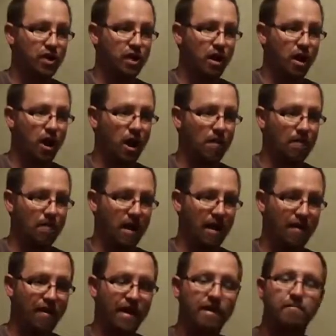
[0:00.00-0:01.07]
But I
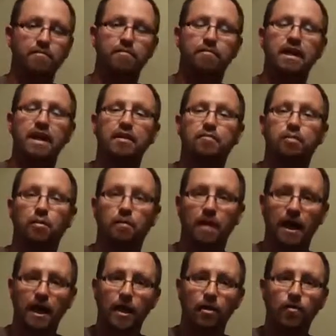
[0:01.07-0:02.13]
think being
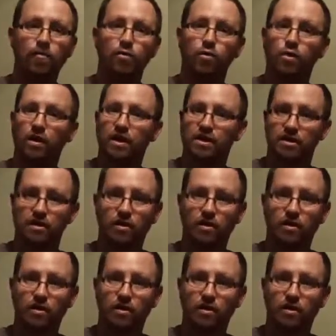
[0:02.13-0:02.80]
prepared for it is